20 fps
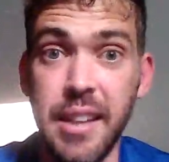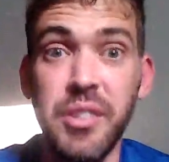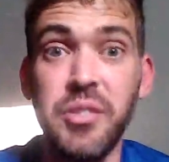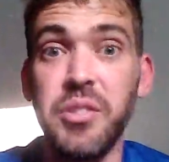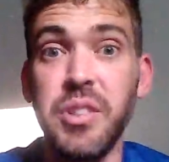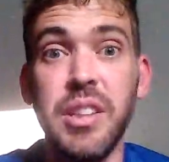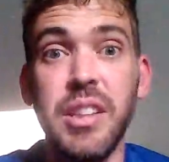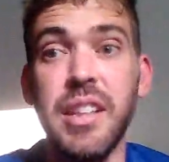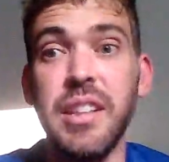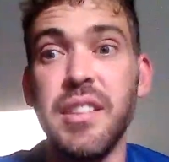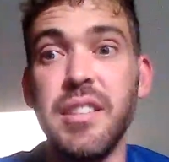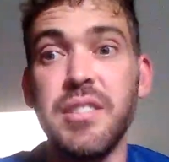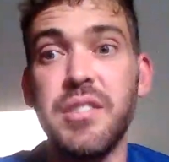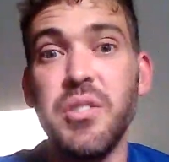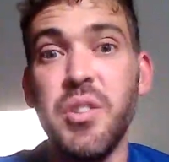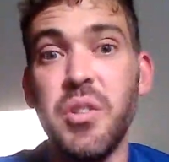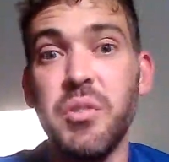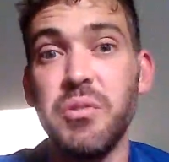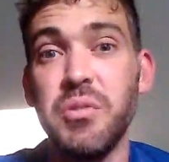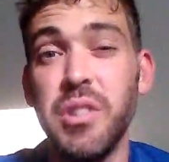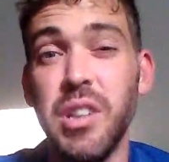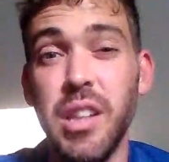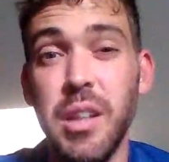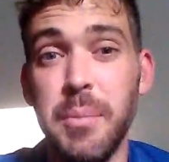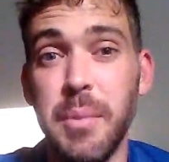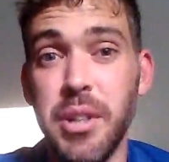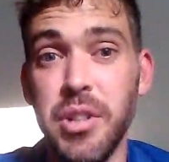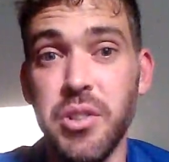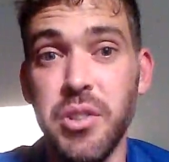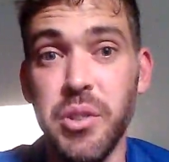Really, there's not really
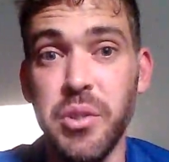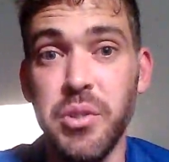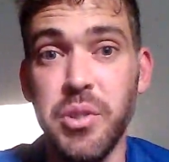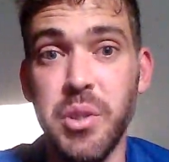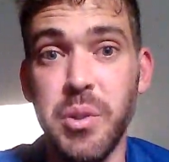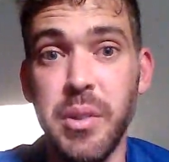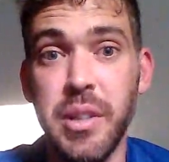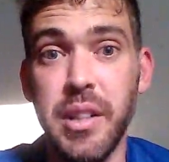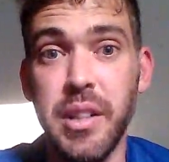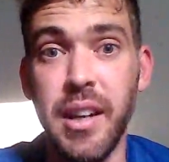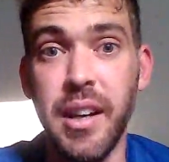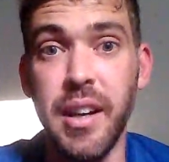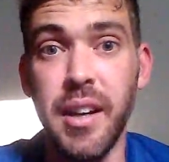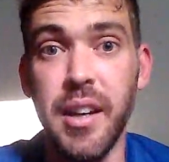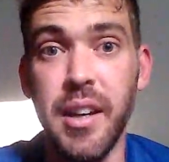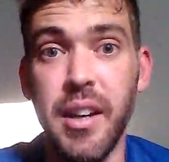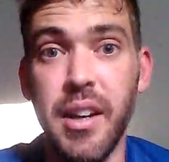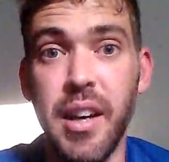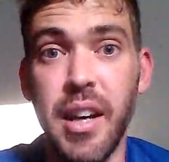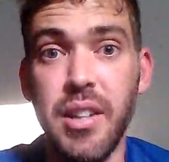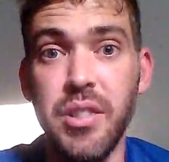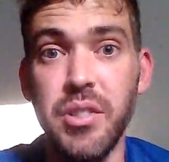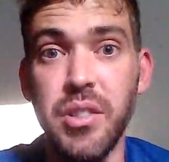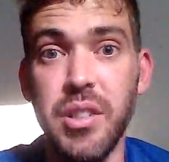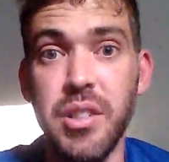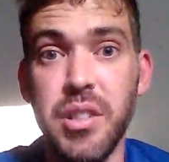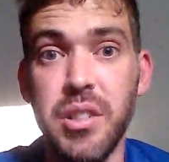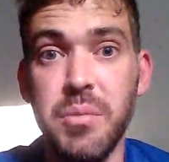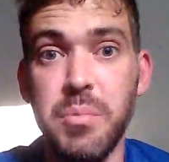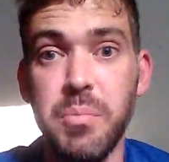much else to it. I usually
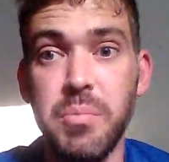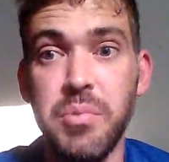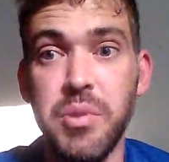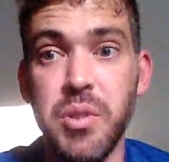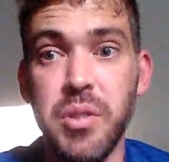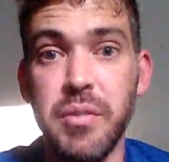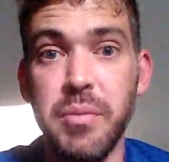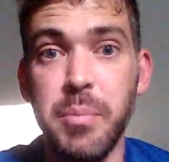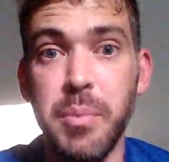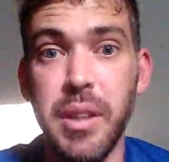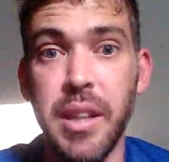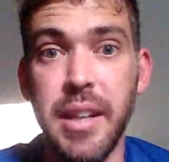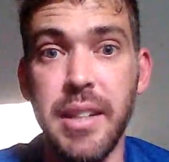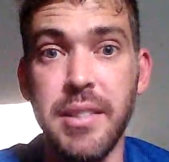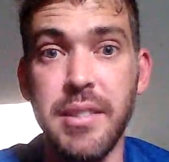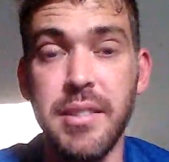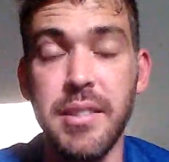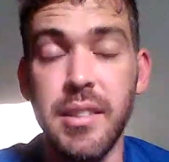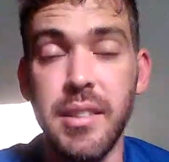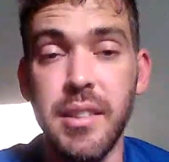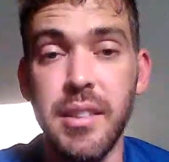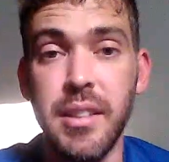just sort of place